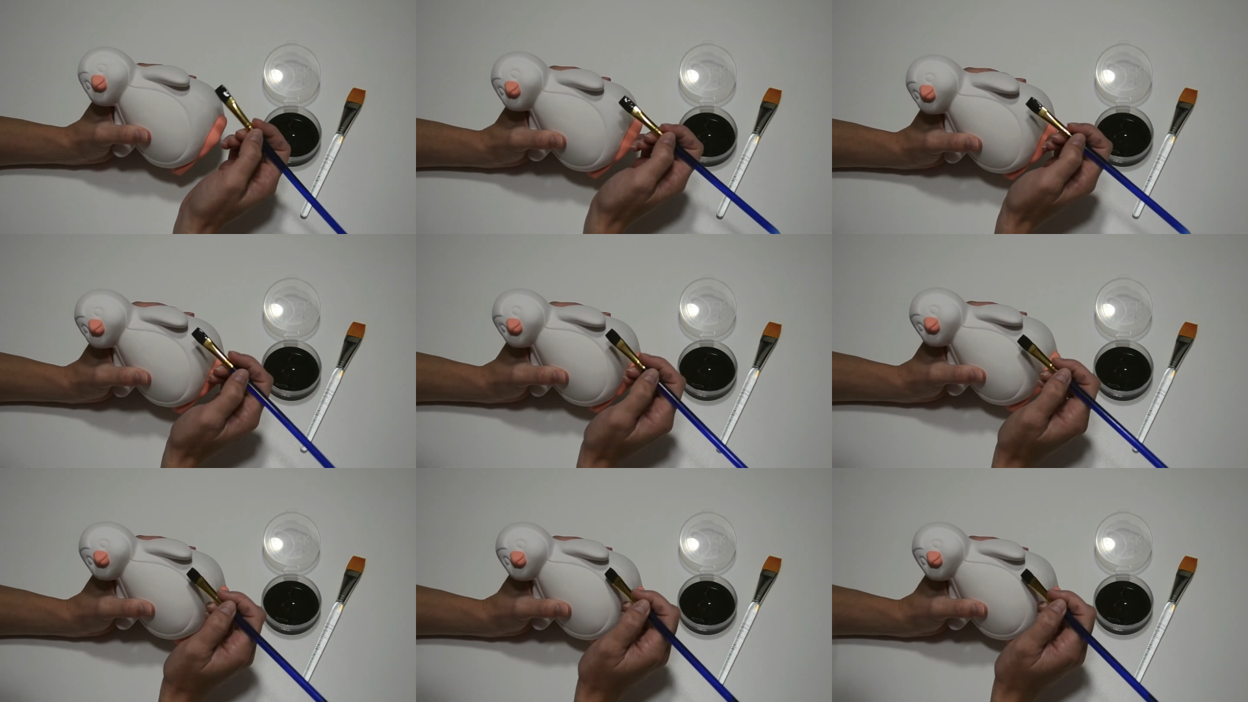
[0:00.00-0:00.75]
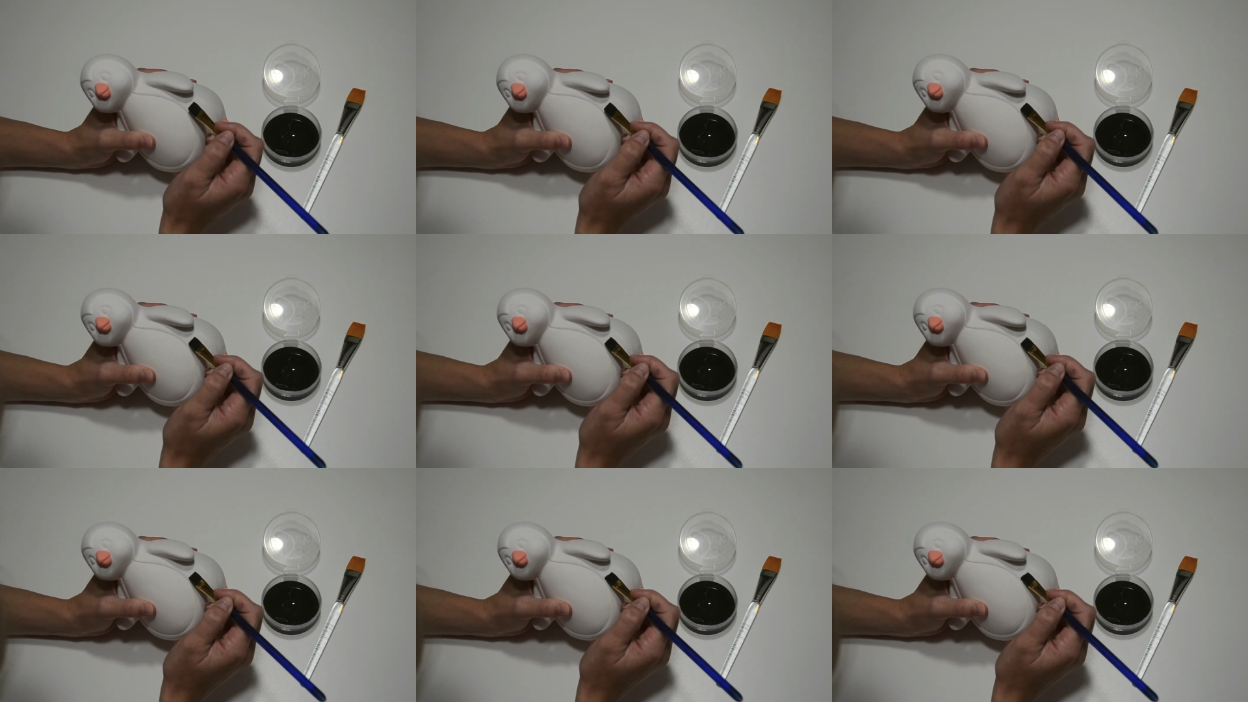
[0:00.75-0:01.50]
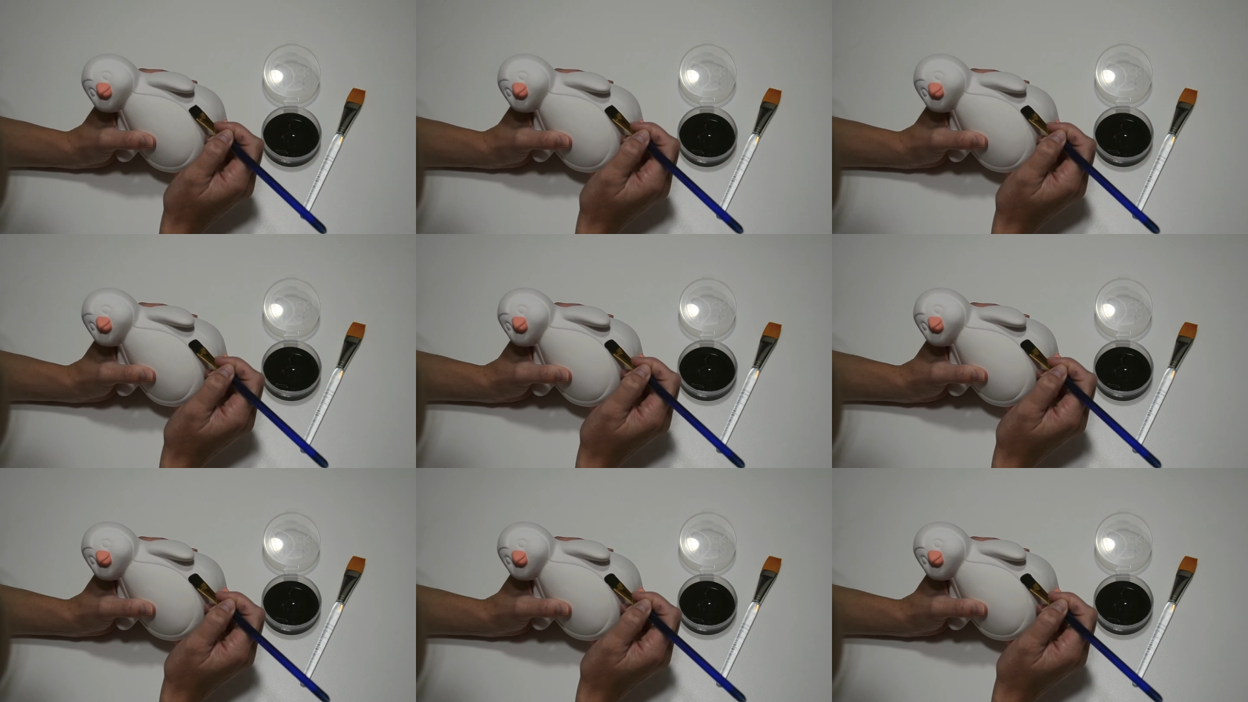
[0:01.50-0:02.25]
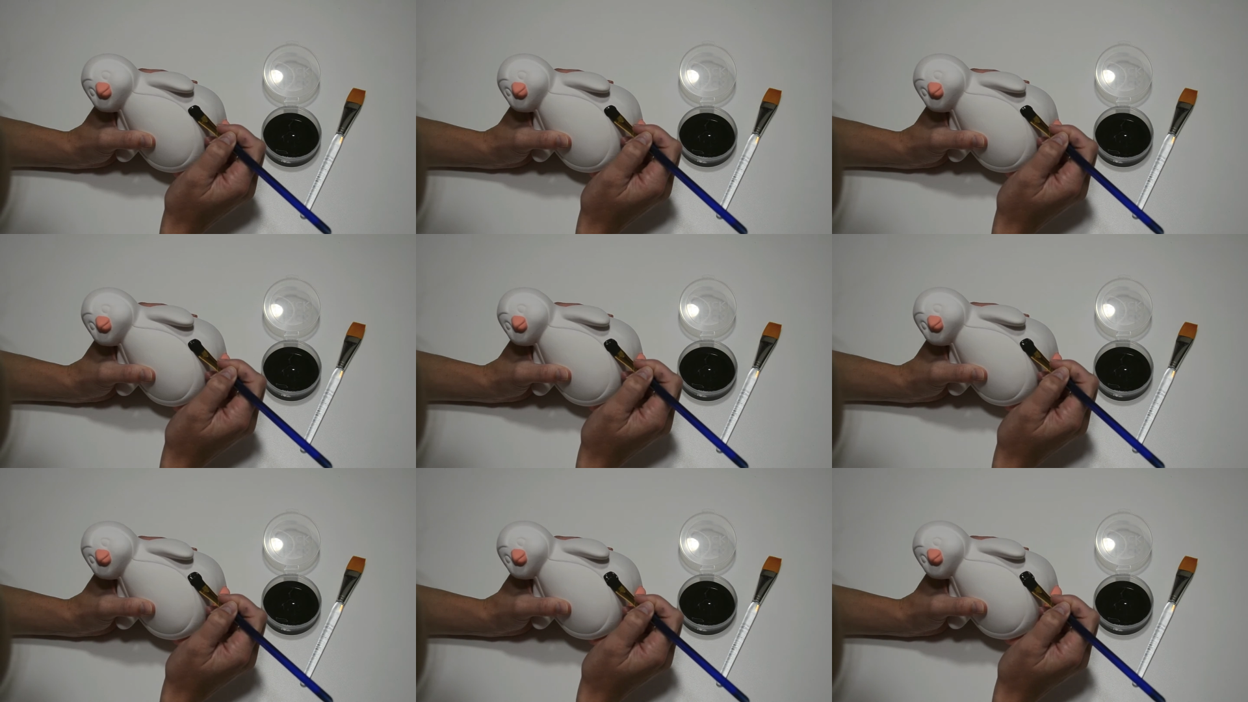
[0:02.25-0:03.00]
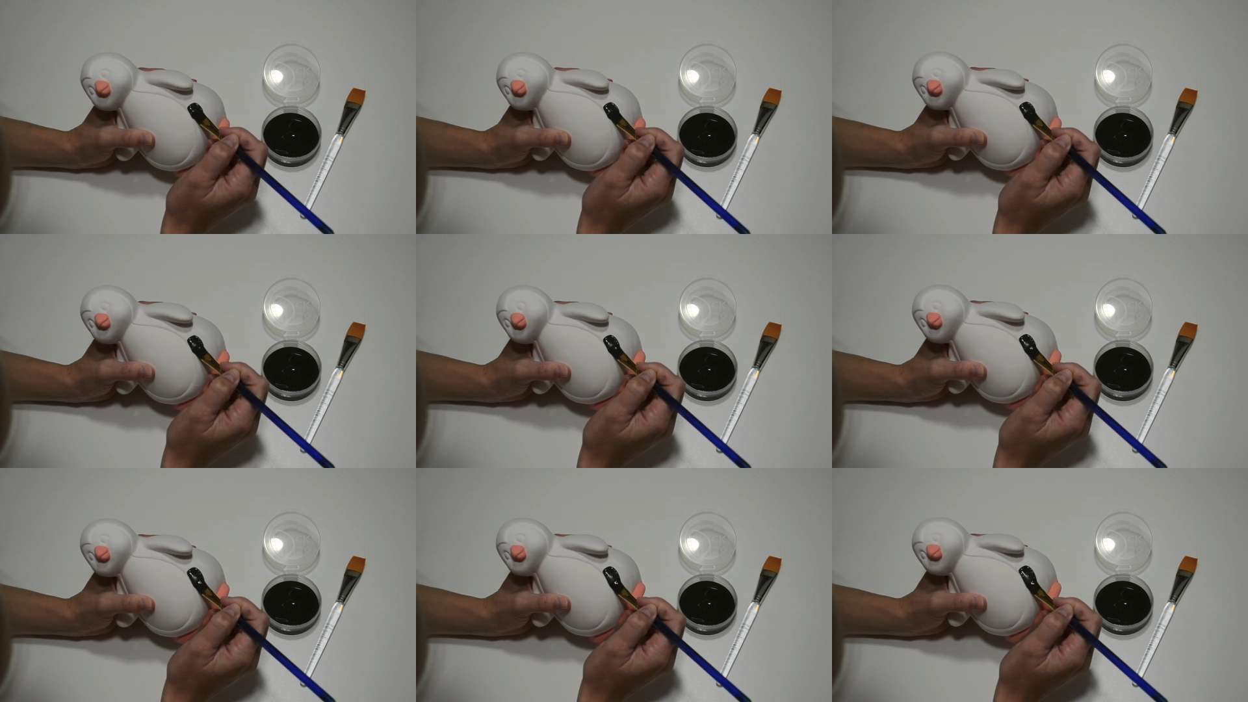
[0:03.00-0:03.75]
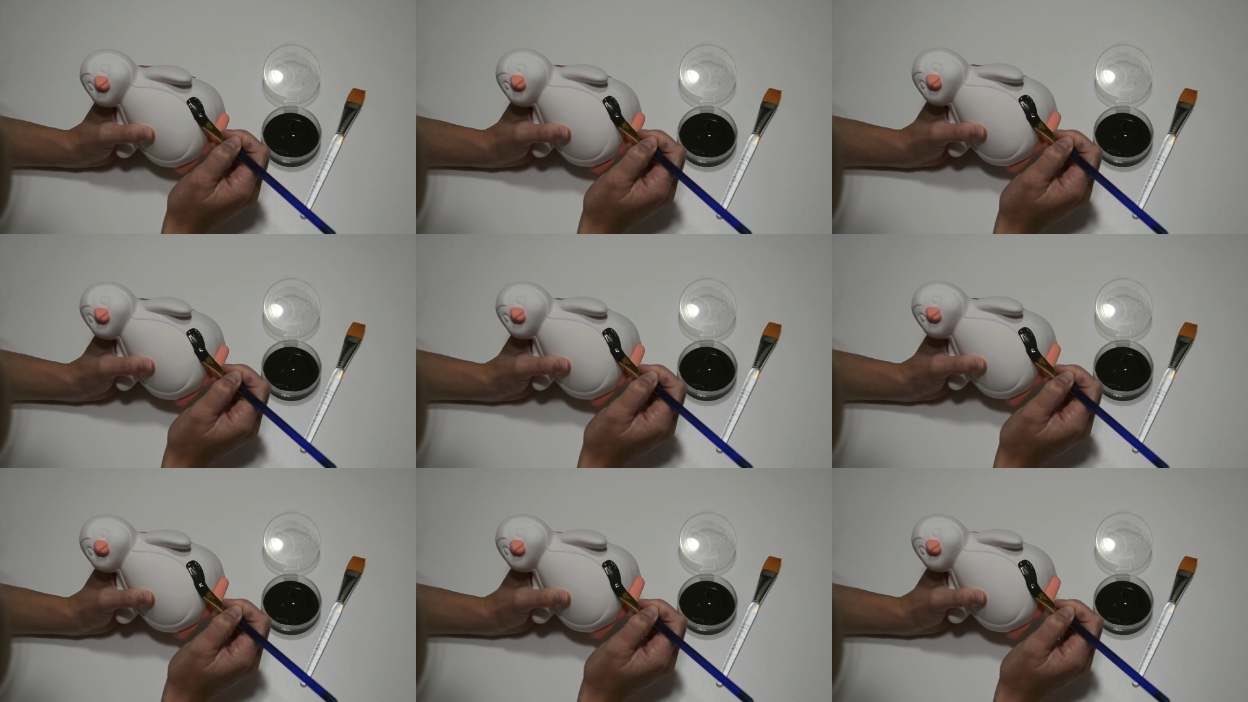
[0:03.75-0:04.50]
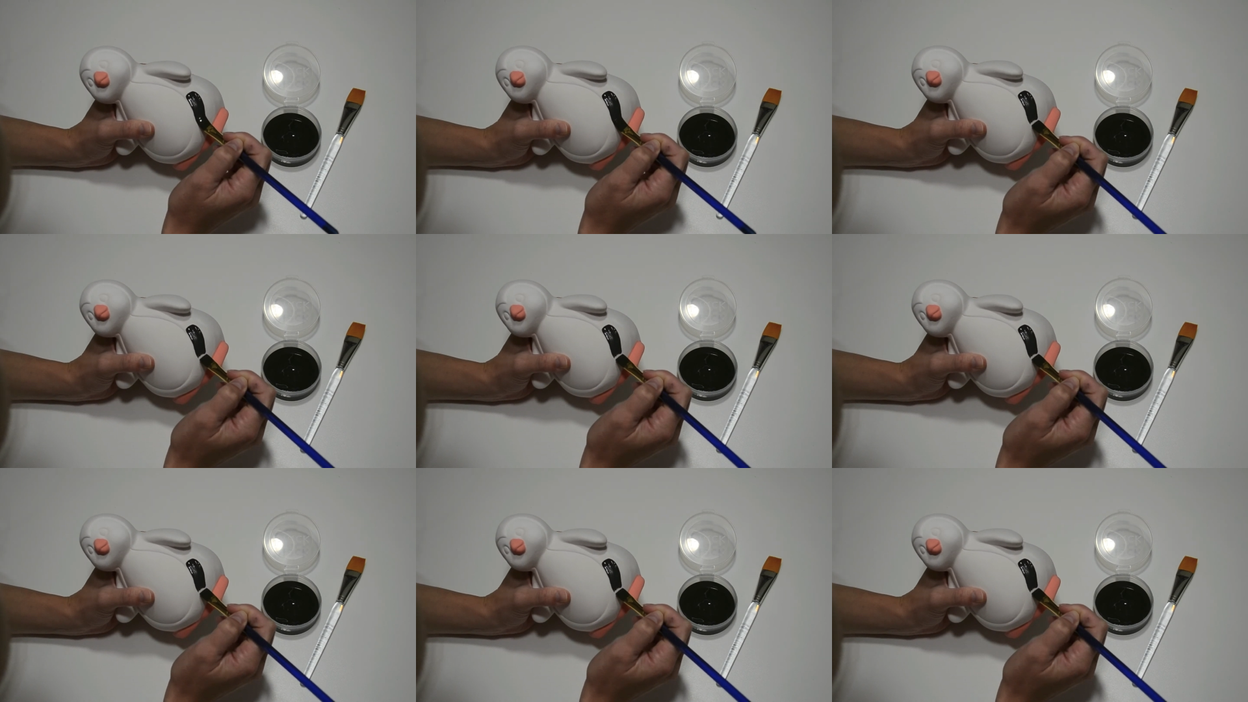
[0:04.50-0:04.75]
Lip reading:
[unreadable: no face in view]